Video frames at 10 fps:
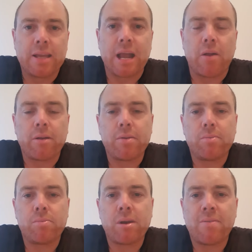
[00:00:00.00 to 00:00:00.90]

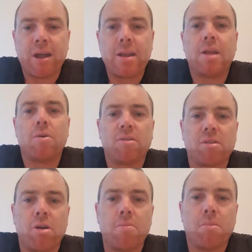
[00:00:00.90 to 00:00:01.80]
currently renovating, and
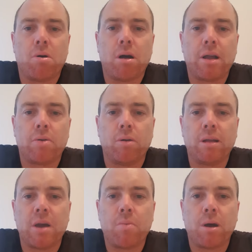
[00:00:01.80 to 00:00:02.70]
also my
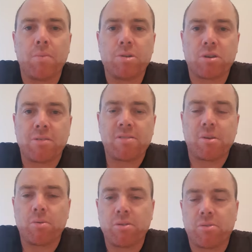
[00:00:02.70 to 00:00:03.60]
Corngup one, which I've
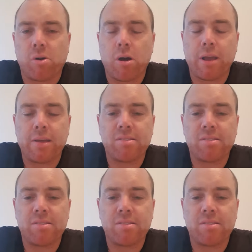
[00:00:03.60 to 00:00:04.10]
settled this Friday.